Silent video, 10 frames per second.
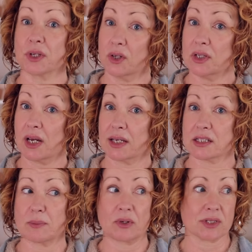the good
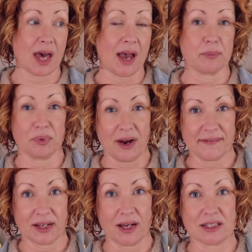customers, the high
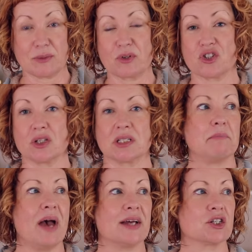profit customers just
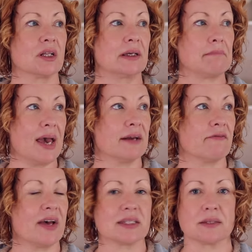magically
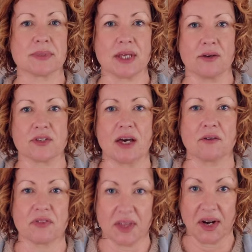manifest themselves out
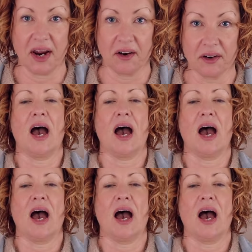of thin air.